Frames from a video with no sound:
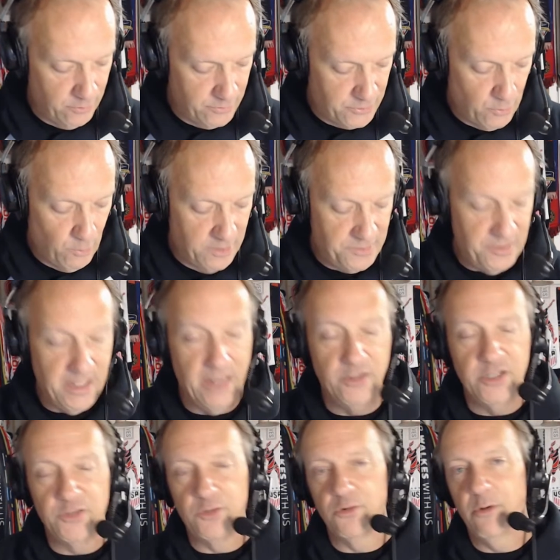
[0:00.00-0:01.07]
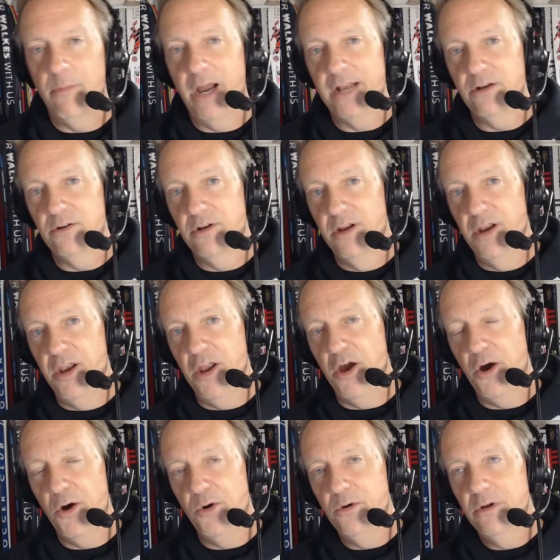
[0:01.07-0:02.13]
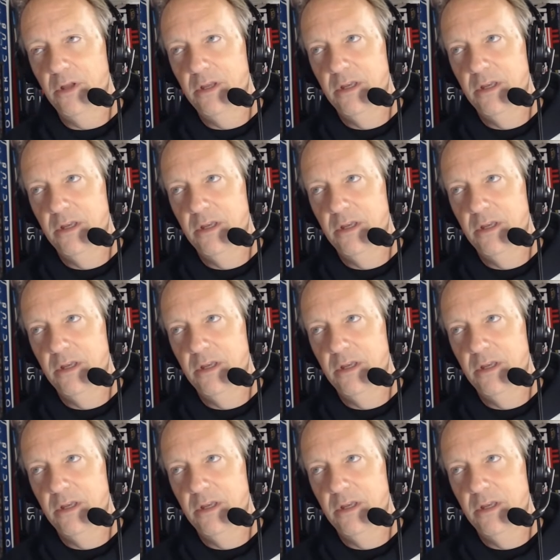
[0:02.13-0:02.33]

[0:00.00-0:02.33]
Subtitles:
So once again, just a reminder, no